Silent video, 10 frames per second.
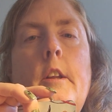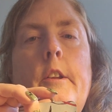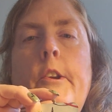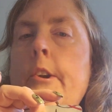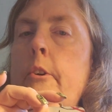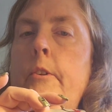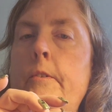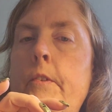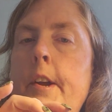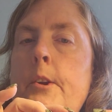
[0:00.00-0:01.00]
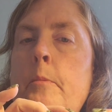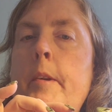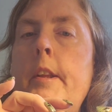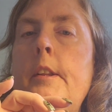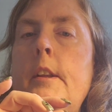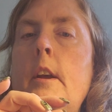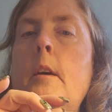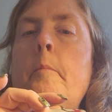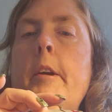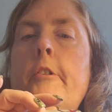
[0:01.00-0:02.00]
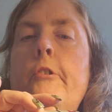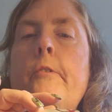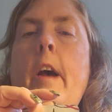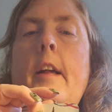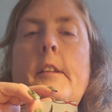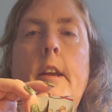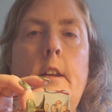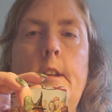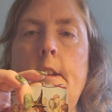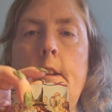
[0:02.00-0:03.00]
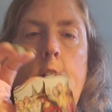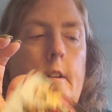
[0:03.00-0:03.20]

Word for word: into your environment because you've got this.